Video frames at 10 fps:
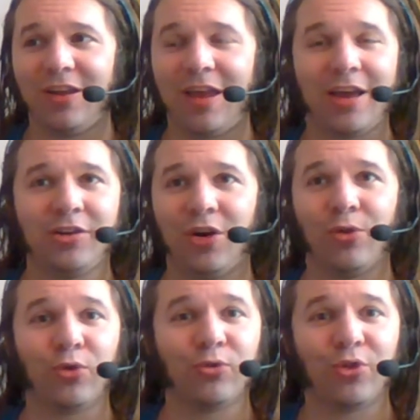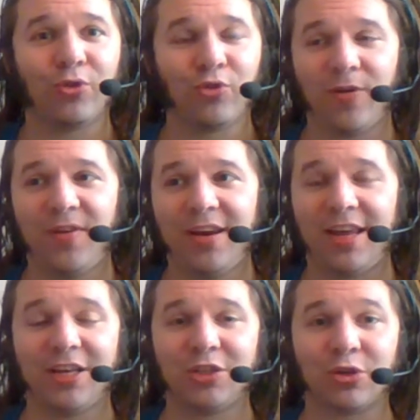and you know the the riffing
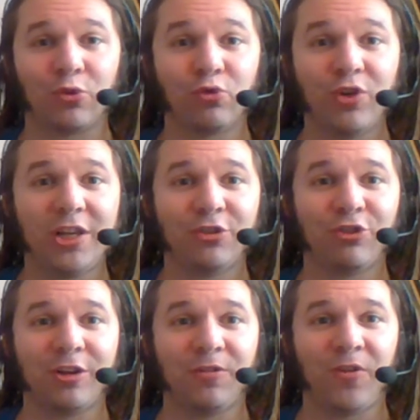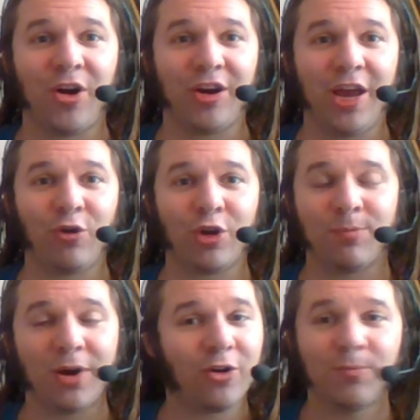is really really fun. Eric
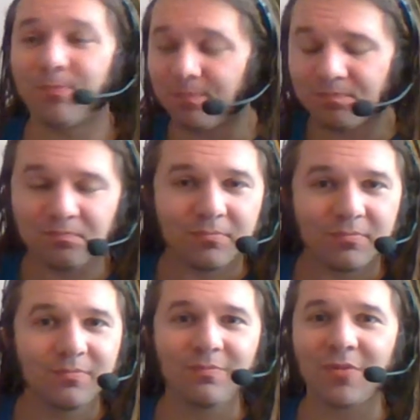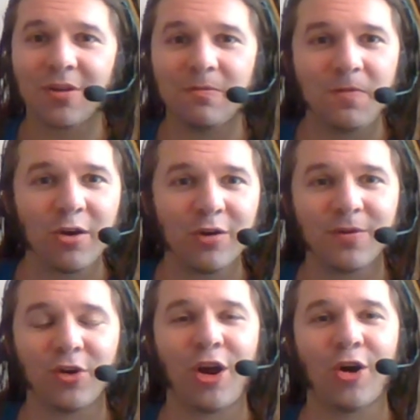Bell very
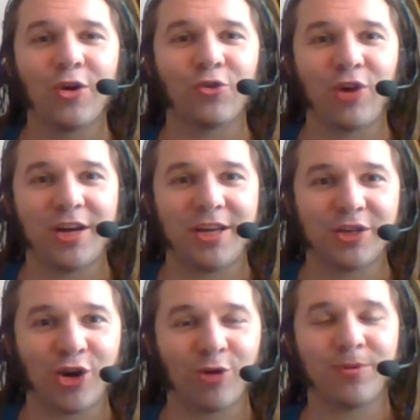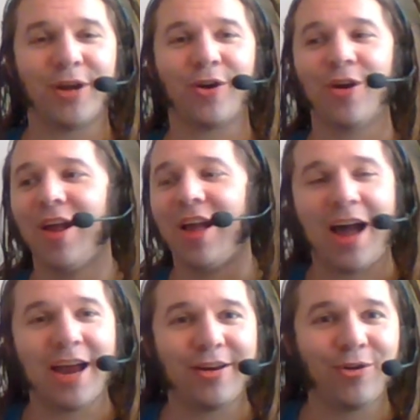very underrated guitar player
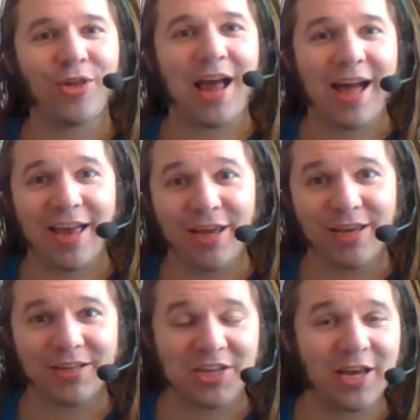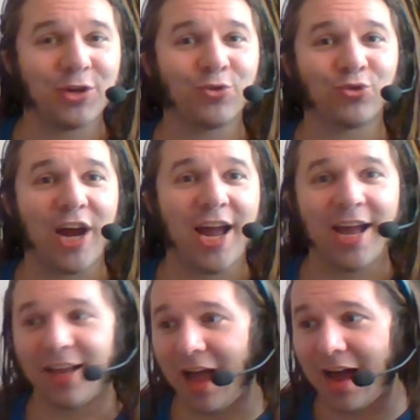i know that i tend to
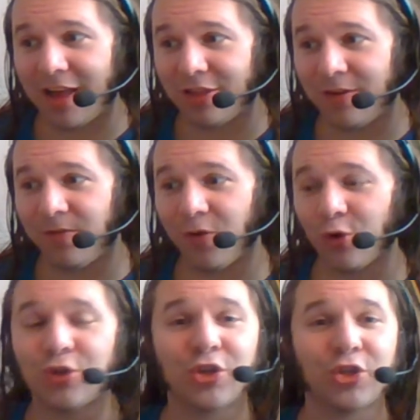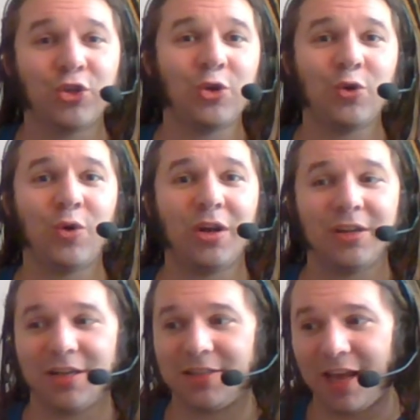rag on the first two
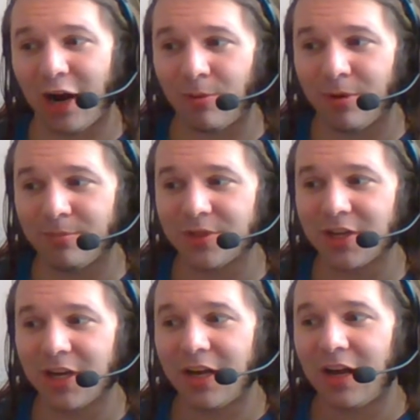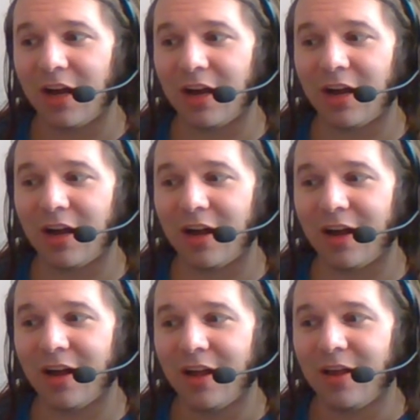lizzy albums
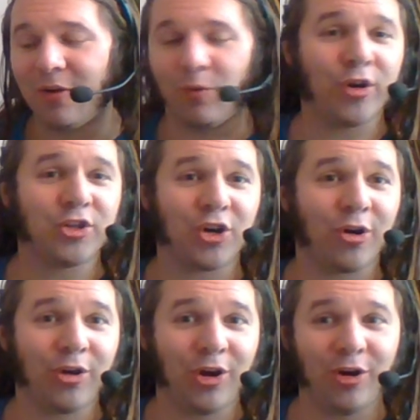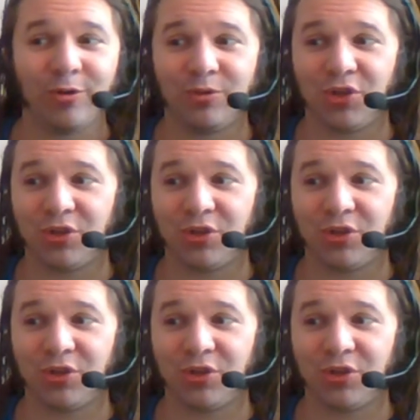uh, which are you know